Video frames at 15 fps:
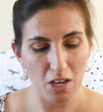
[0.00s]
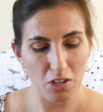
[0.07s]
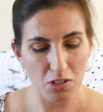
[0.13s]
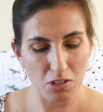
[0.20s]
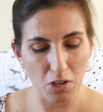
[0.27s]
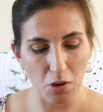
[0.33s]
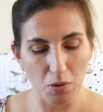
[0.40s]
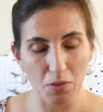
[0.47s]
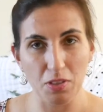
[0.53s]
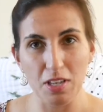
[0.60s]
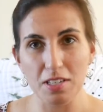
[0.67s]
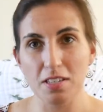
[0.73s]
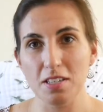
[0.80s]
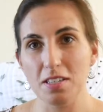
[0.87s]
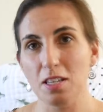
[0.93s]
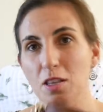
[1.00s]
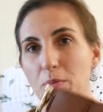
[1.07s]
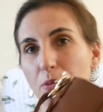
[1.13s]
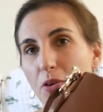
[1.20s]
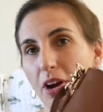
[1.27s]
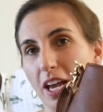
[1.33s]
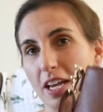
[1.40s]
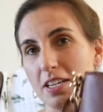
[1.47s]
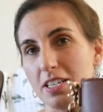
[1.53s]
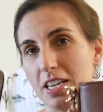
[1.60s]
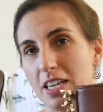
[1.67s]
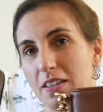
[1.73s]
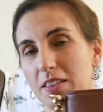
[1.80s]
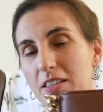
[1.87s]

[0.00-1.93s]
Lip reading: So this is in the brandy.